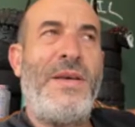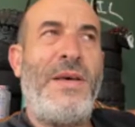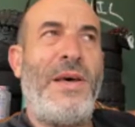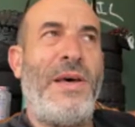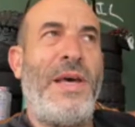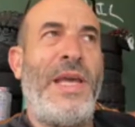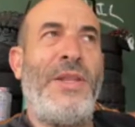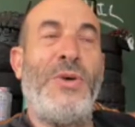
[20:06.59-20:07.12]

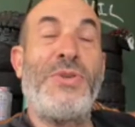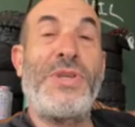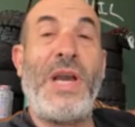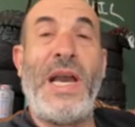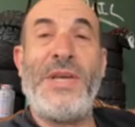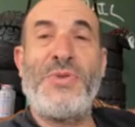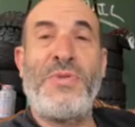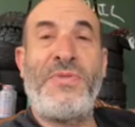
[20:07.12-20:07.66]
And those
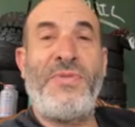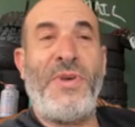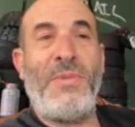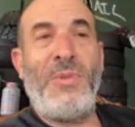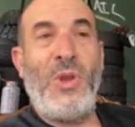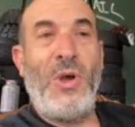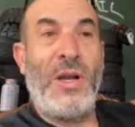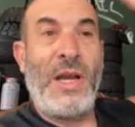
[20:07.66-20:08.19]
guys were
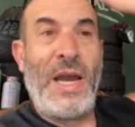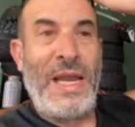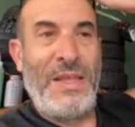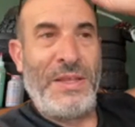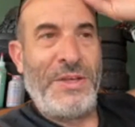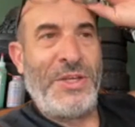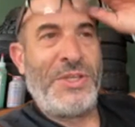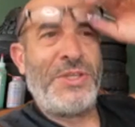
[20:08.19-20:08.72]
from Long
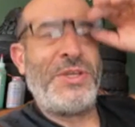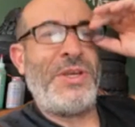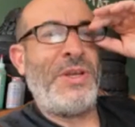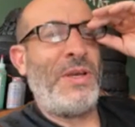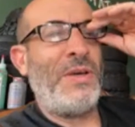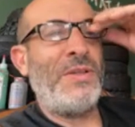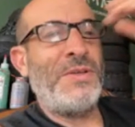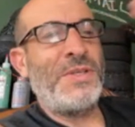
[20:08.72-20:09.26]
Island, just so you
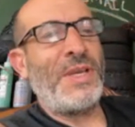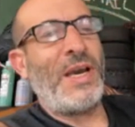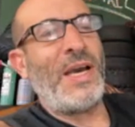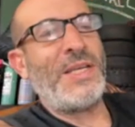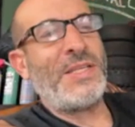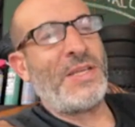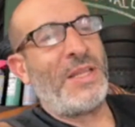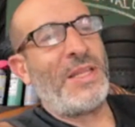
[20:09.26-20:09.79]
know. Those
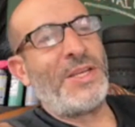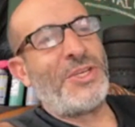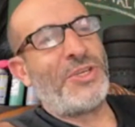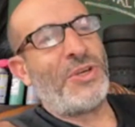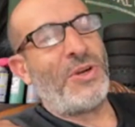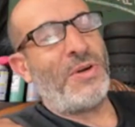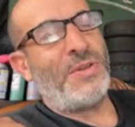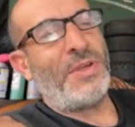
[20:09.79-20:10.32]
guys on that
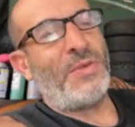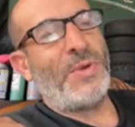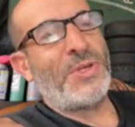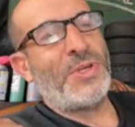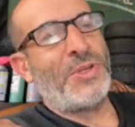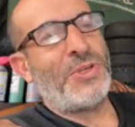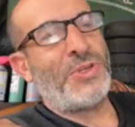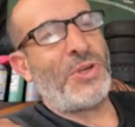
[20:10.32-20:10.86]
show, the
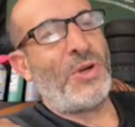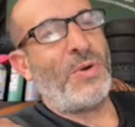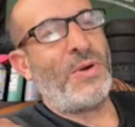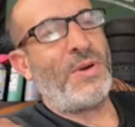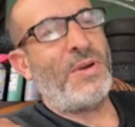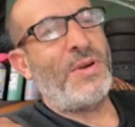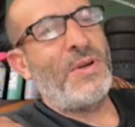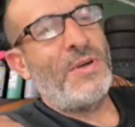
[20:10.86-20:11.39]
original
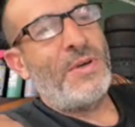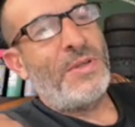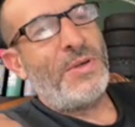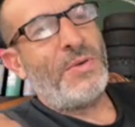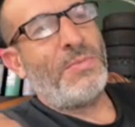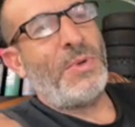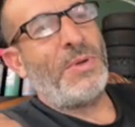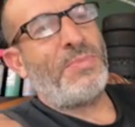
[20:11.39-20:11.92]
show,
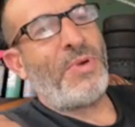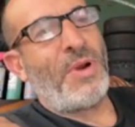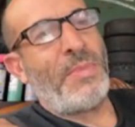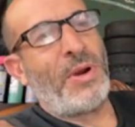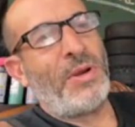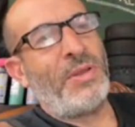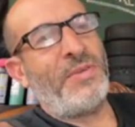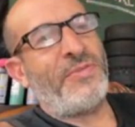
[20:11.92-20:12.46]
were
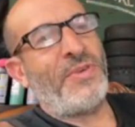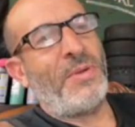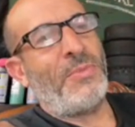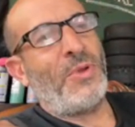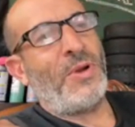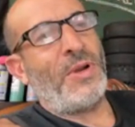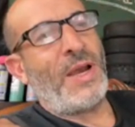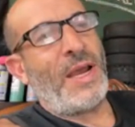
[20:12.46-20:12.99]
primarily from
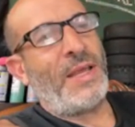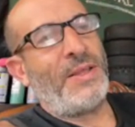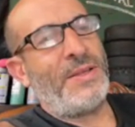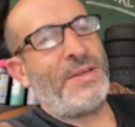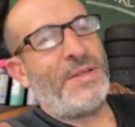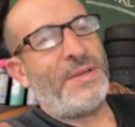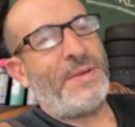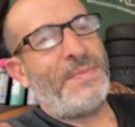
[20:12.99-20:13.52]
Long Island.